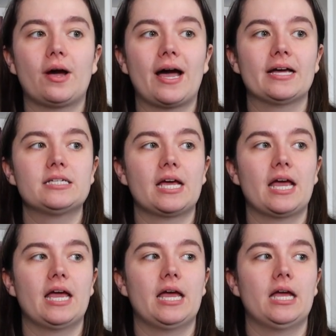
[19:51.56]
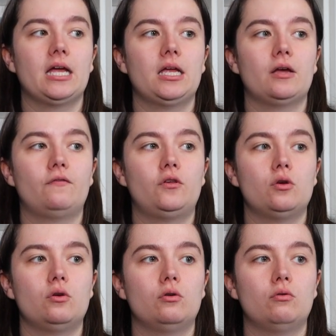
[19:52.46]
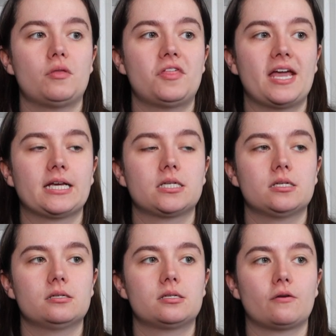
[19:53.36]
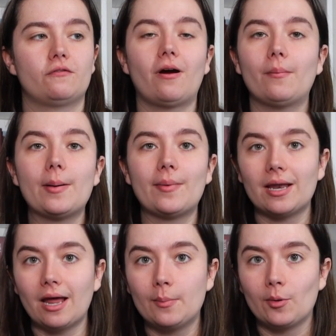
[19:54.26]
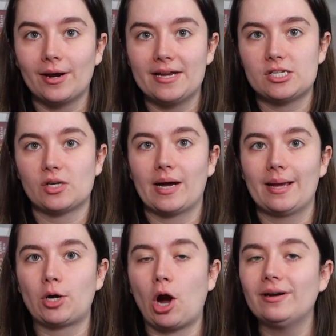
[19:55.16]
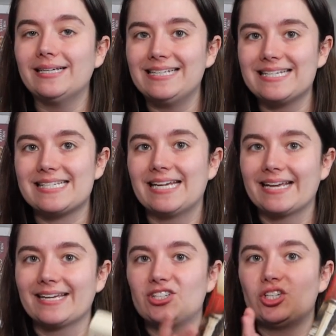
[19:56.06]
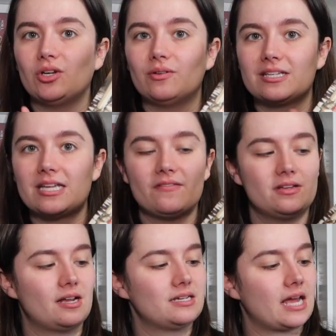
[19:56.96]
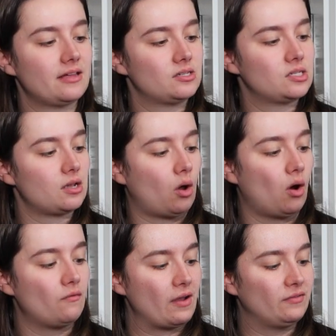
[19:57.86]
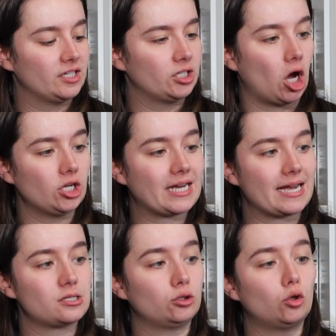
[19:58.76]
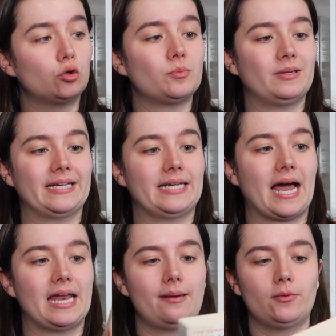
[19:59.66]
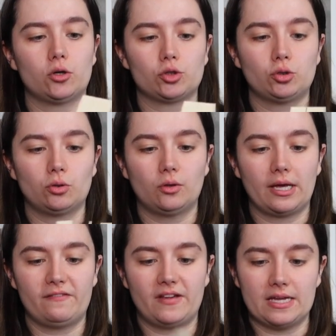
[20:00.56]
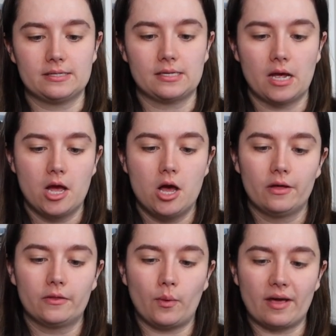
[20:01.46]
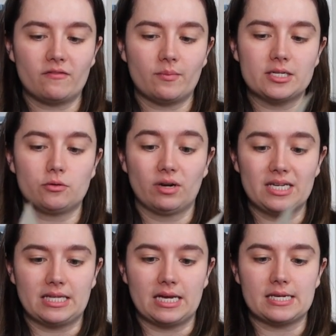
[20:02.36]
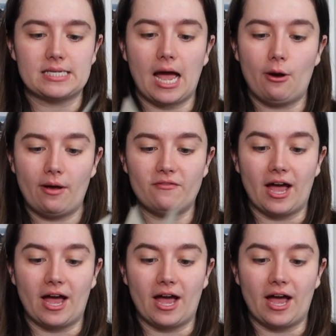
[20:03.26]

had a few things from my library. So I am currently listening to The Seven Deaths of Evelyn Hardcastle audibly, and I'm not sure if it is the way for me to read this. However,